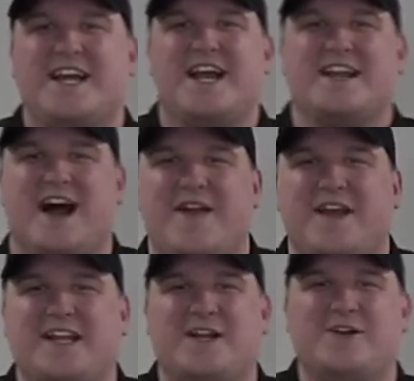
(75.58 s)
Now
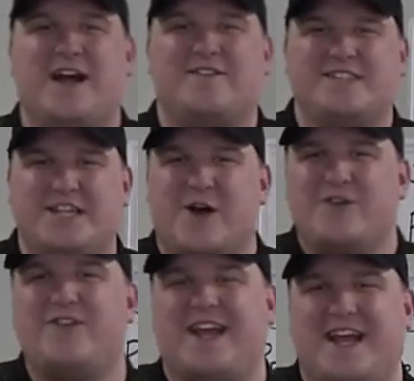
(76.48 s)
that you have
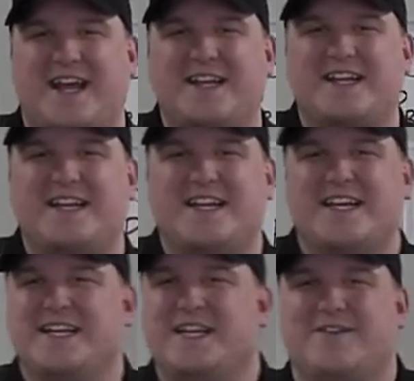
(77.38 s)
dove in,
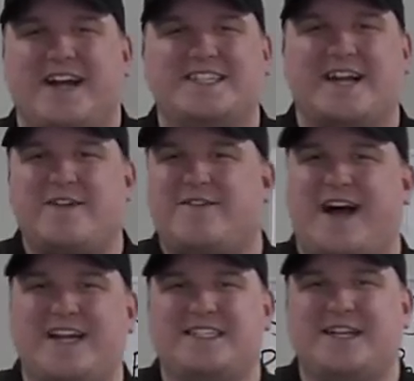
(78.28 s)
you've
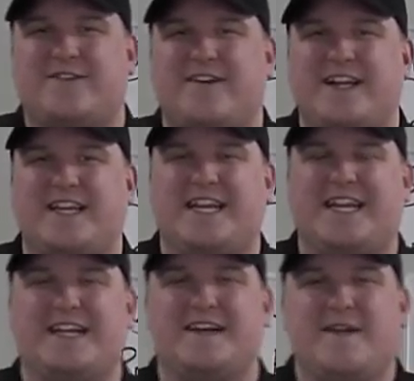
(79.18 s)
identified different
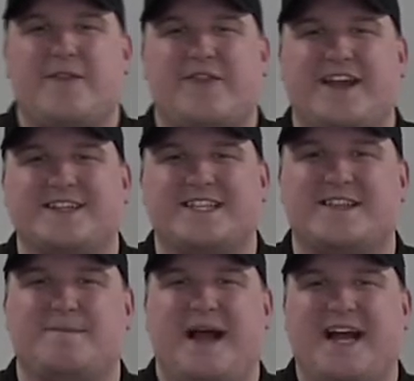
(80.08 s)
key things in
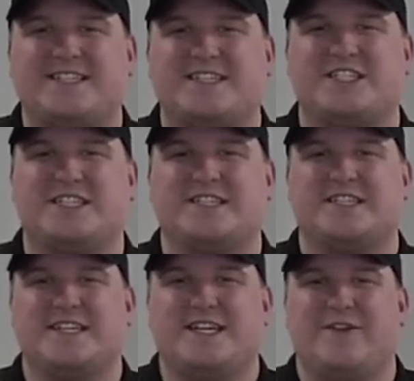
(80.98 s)
the passages,
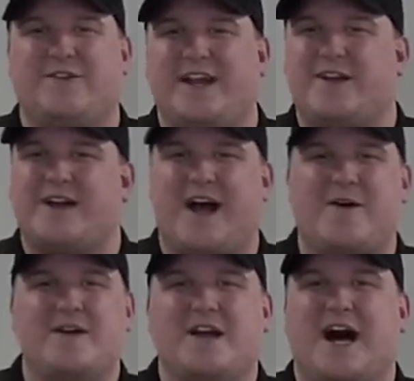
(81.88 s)
you figured
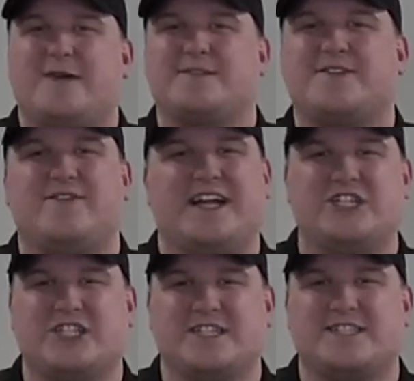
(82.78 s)
out
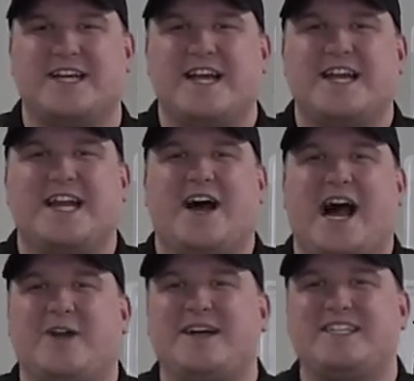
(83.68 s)
observations. Now,
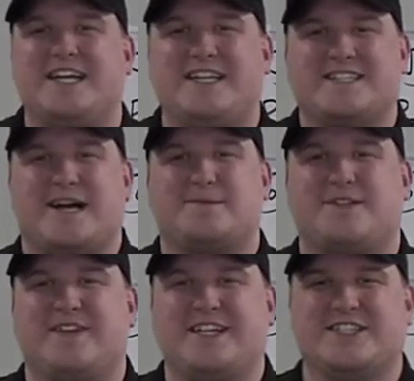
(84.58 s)
how do I take these
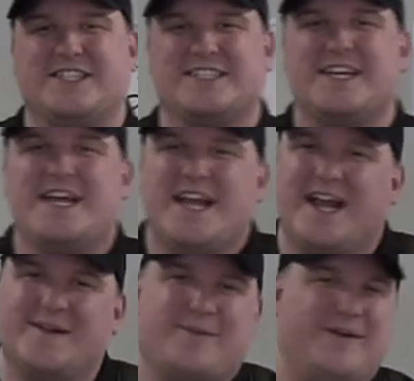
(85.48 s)
observations
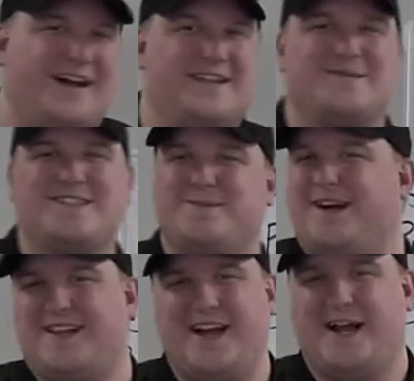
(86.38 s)
and apply them to
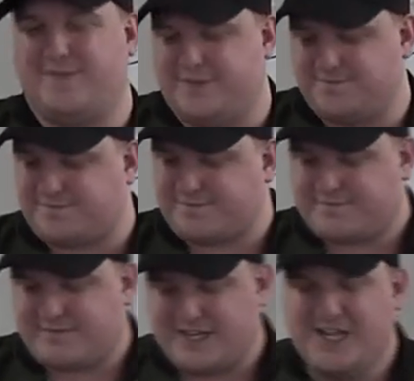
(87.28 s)
my life?
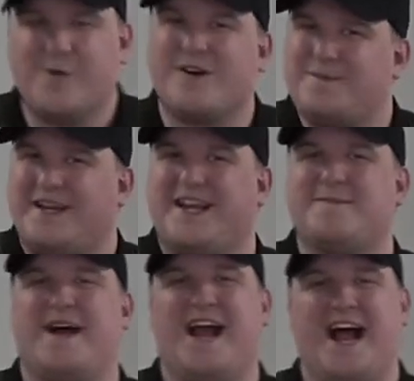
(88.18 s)
You want to begin
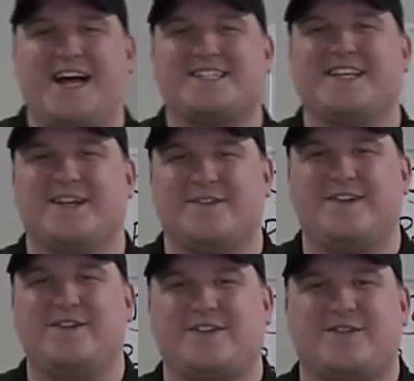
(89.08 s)
by asking a
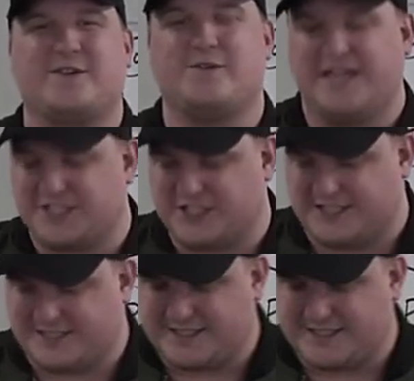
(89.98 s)
few different questions.